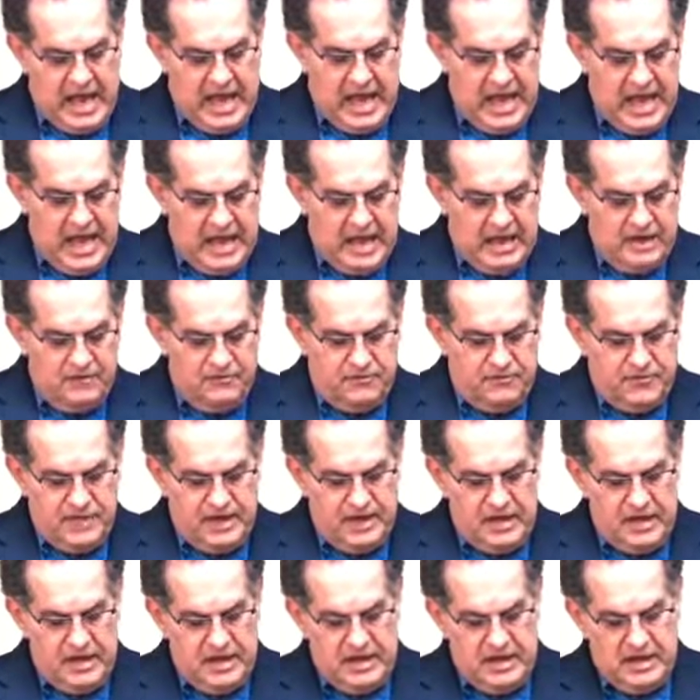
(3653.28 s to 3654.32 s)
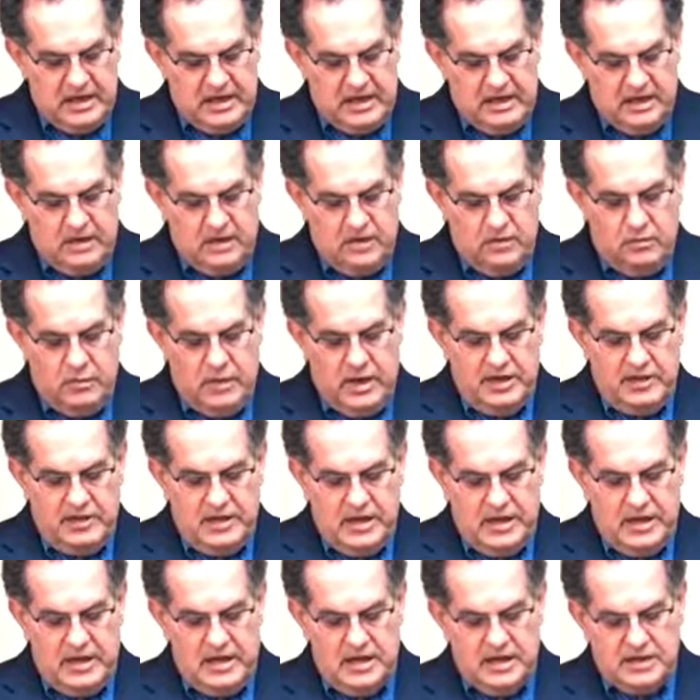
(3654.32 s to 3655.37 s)
and filled
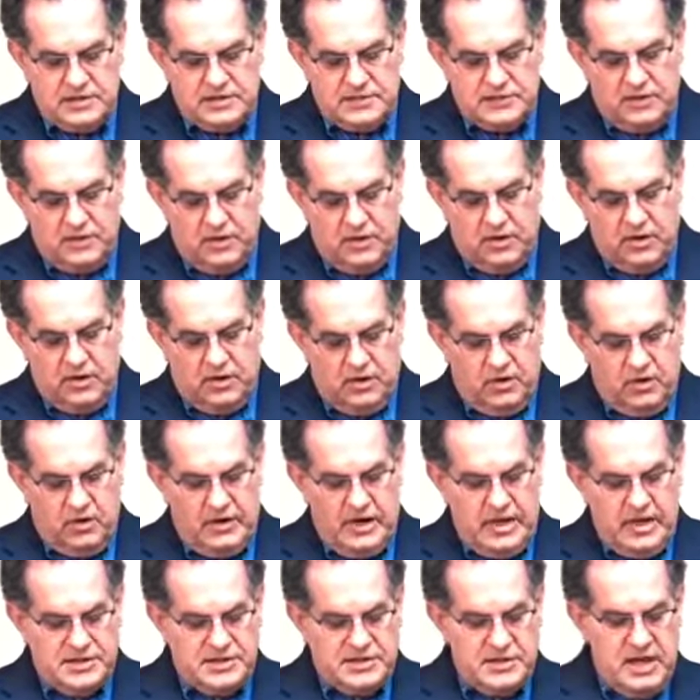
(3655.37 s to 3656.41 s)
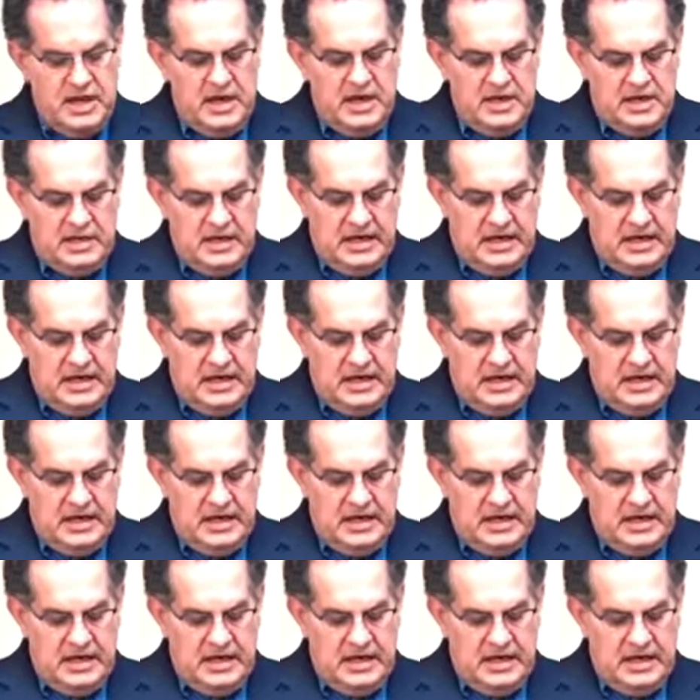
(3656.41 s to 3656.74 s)
with his fullness